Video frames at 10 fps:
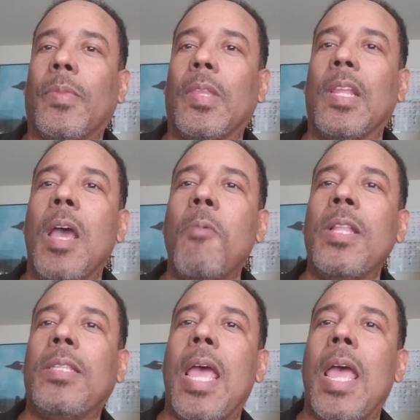the no
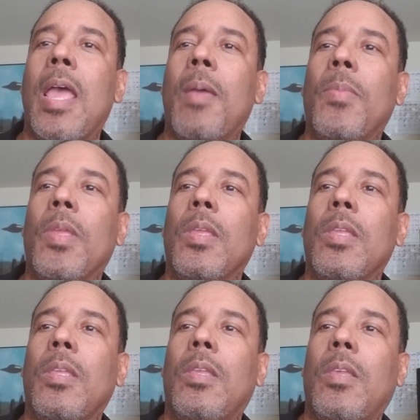one time
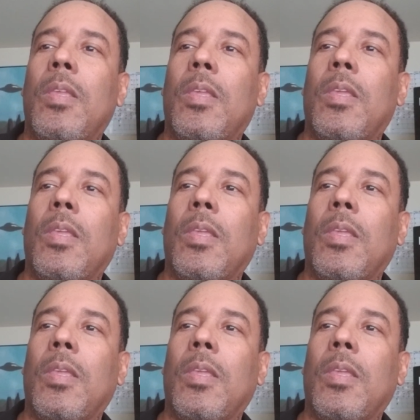you, you,